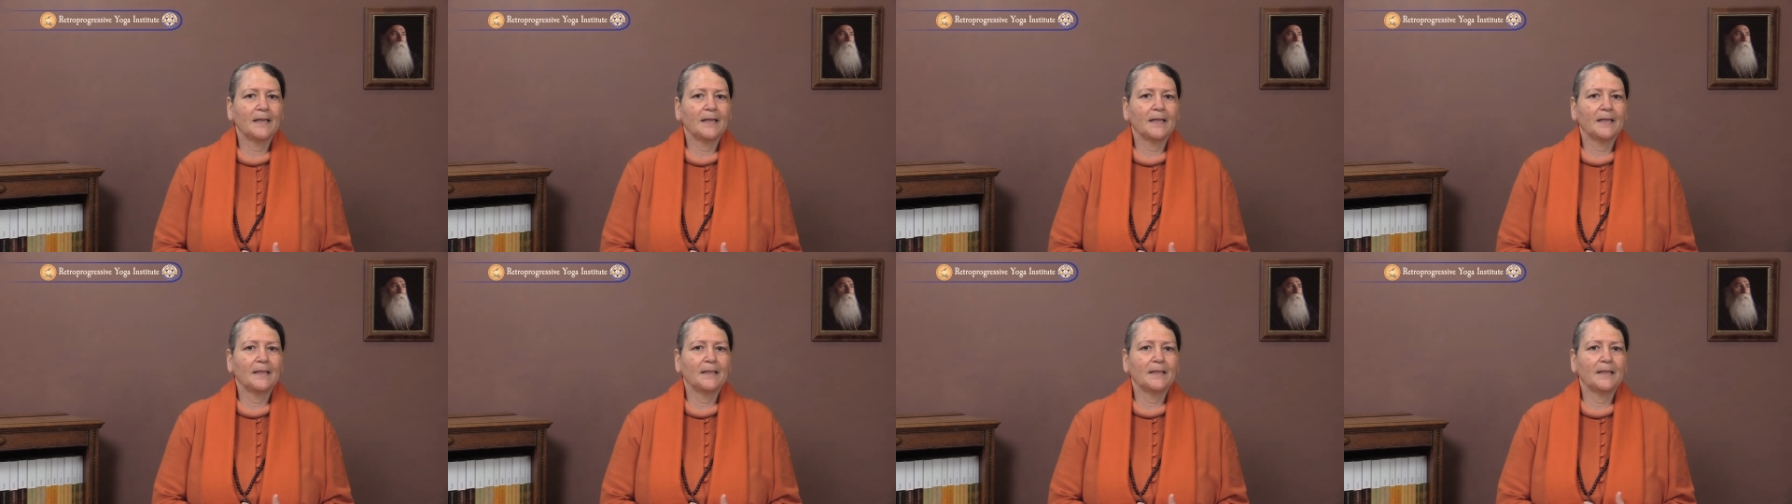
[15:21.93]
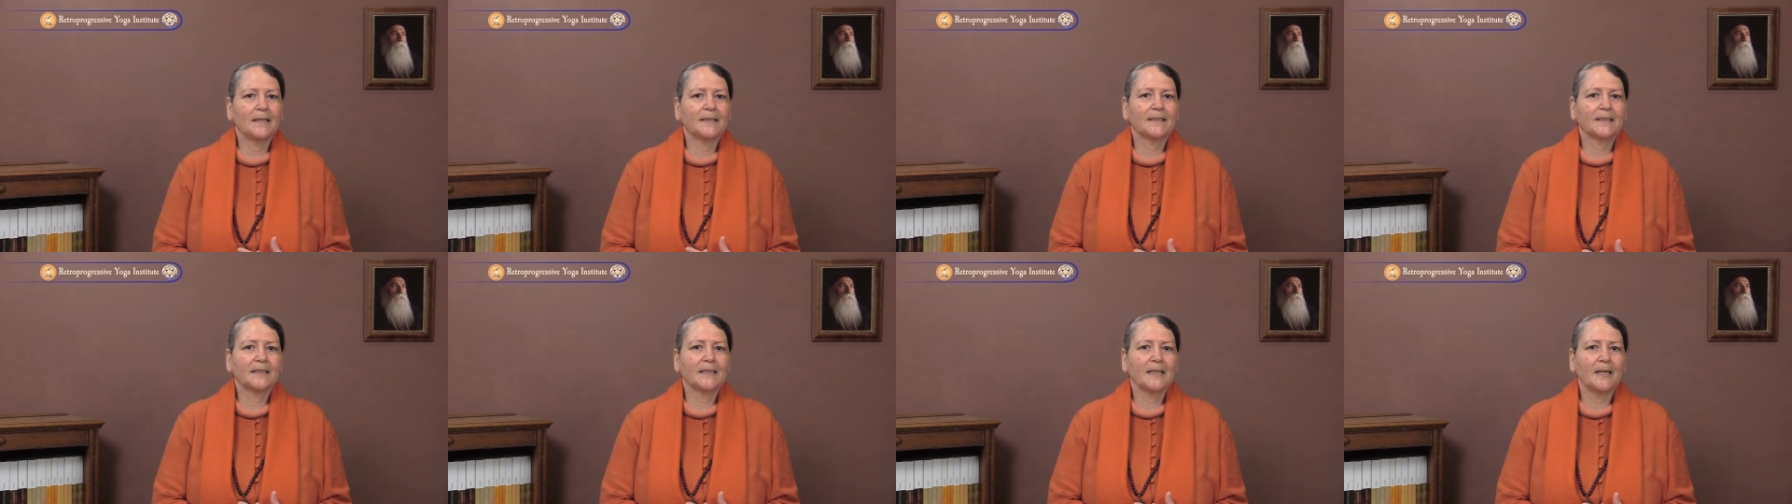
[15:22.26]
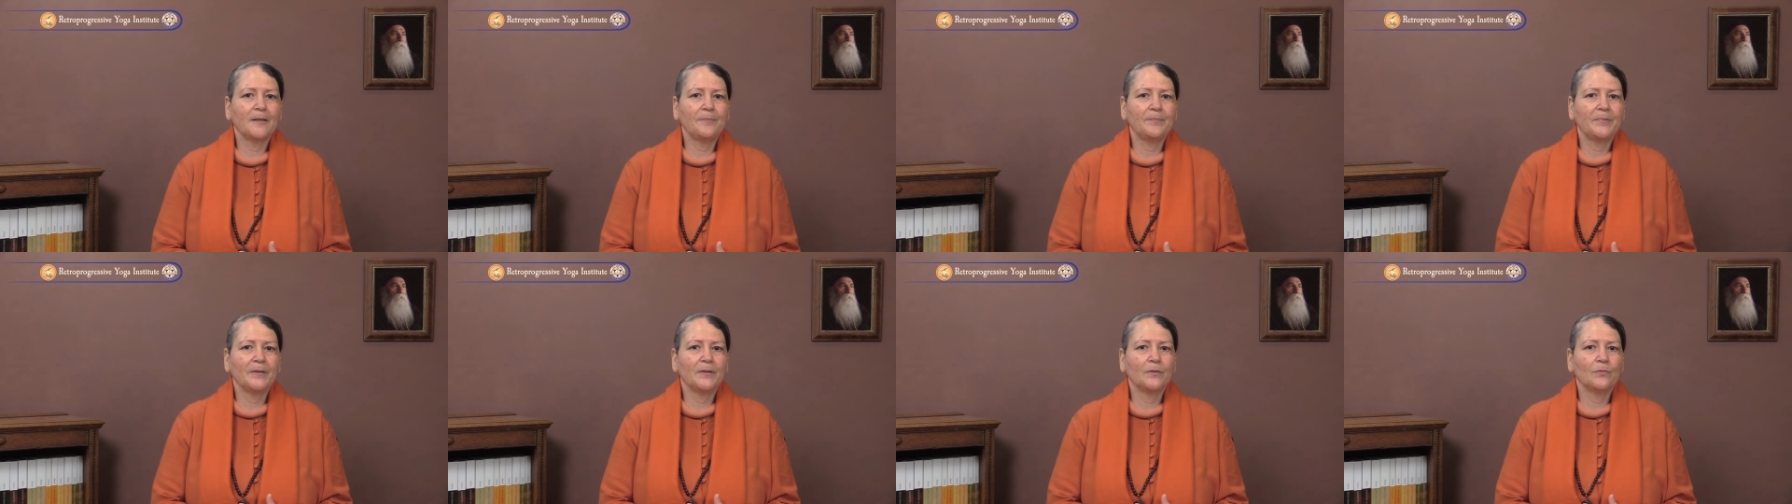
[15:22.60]
and
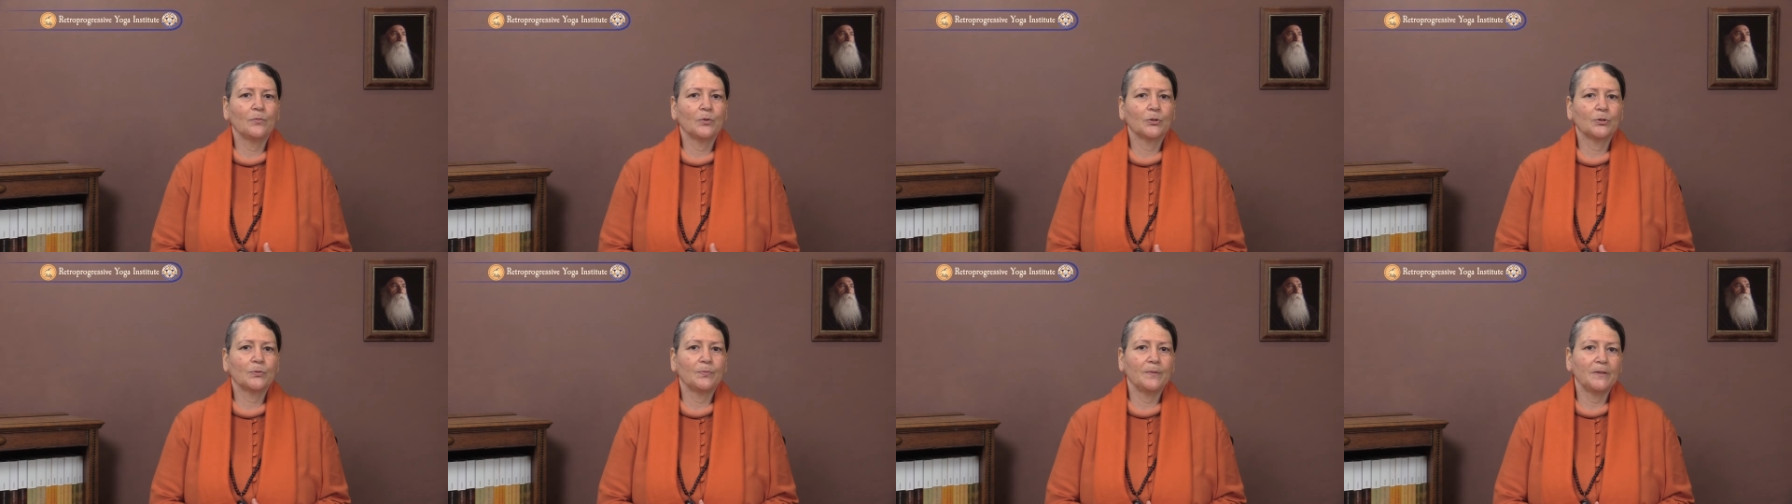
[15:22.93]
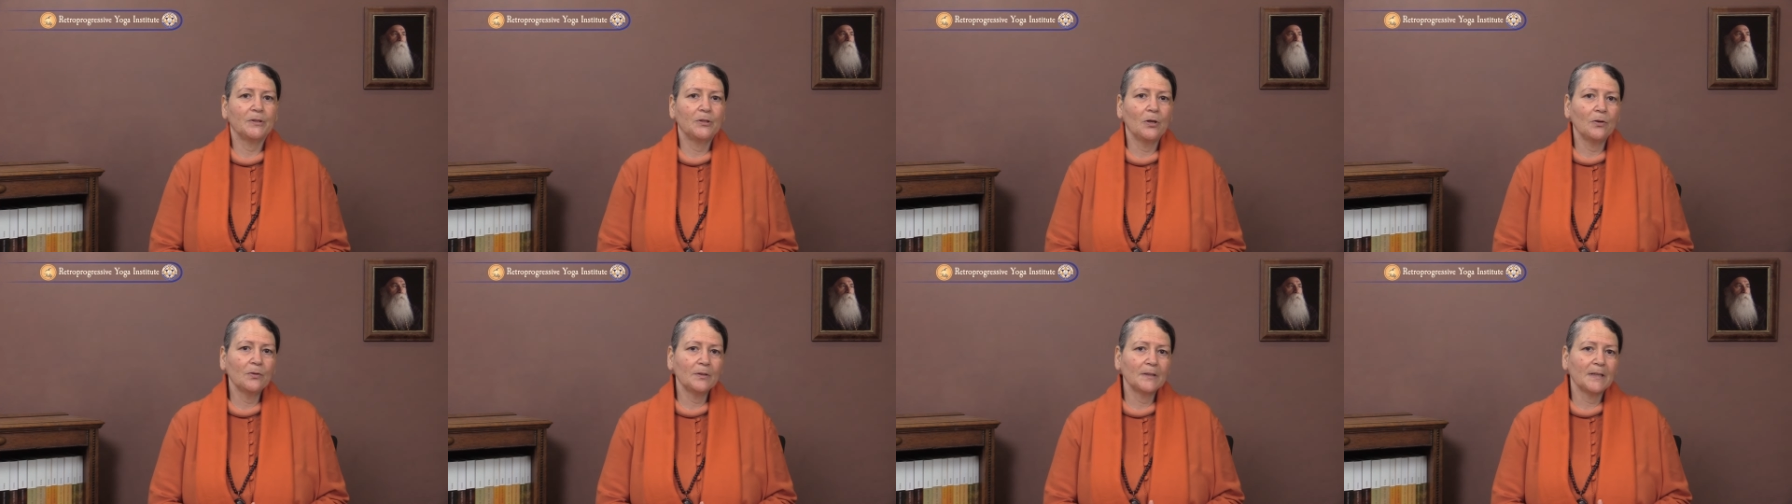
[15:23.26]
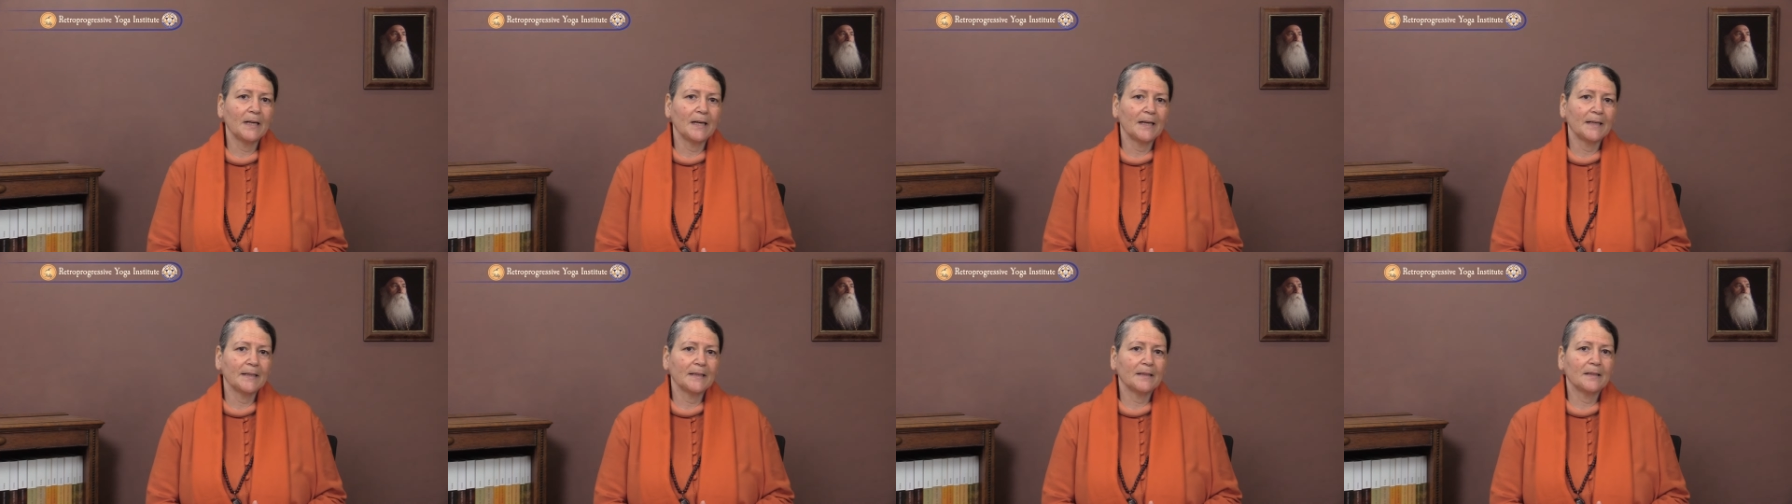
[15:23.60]
escaping what we
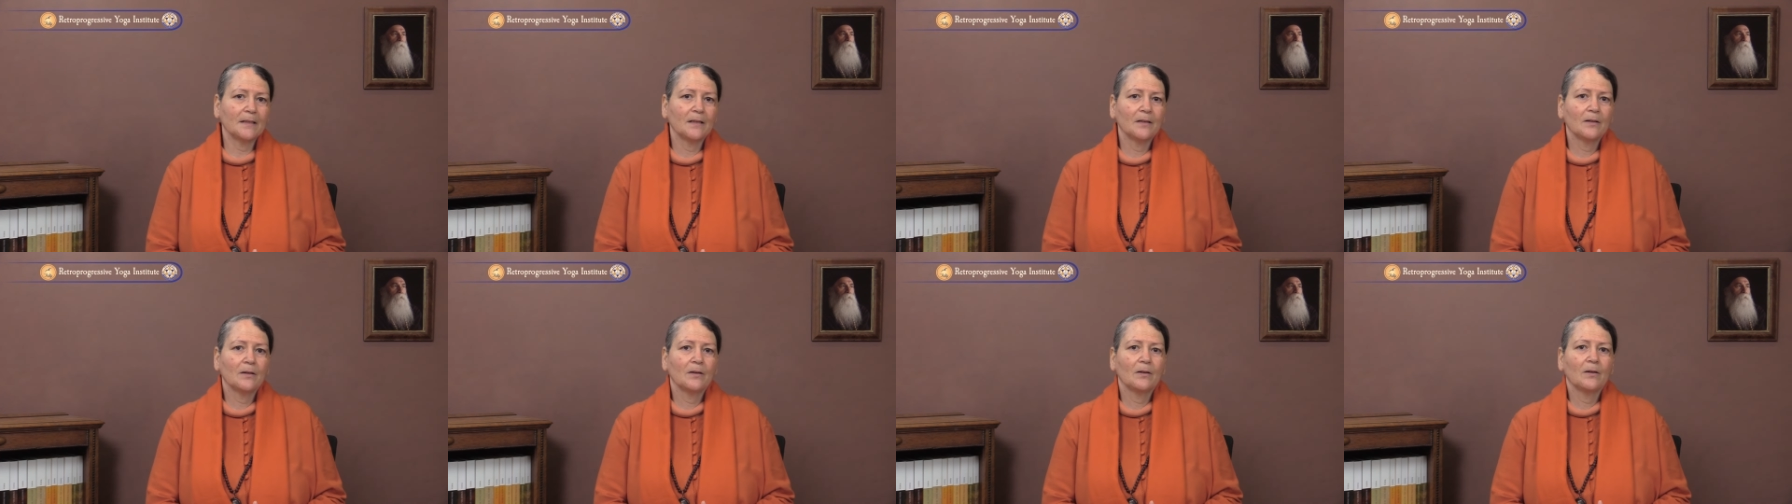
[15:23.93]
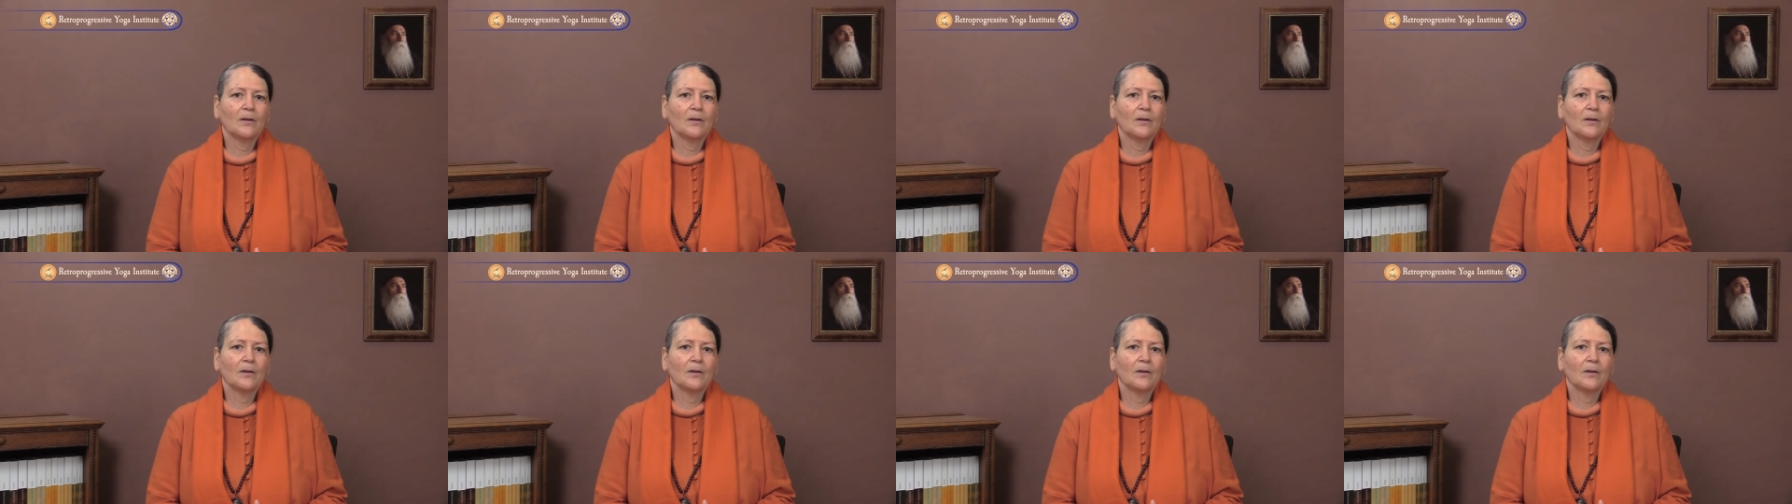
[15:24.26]
don't like,